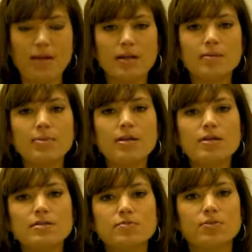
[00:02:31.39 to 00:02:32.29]
And it
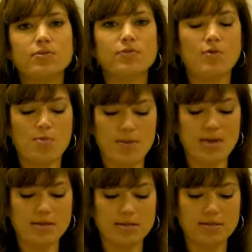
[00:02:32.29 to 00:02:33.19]
begins with the 4
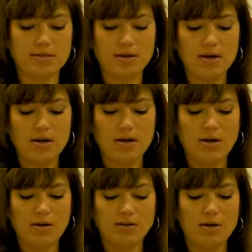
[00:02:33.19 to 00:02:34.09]
P's.
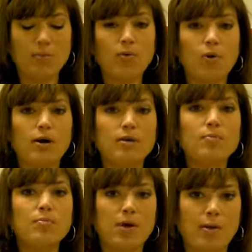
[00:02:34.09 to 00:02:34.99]
Number 1,
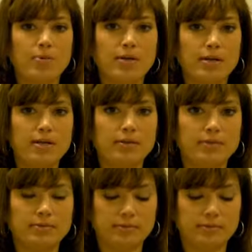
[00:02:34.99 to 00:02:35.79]
property.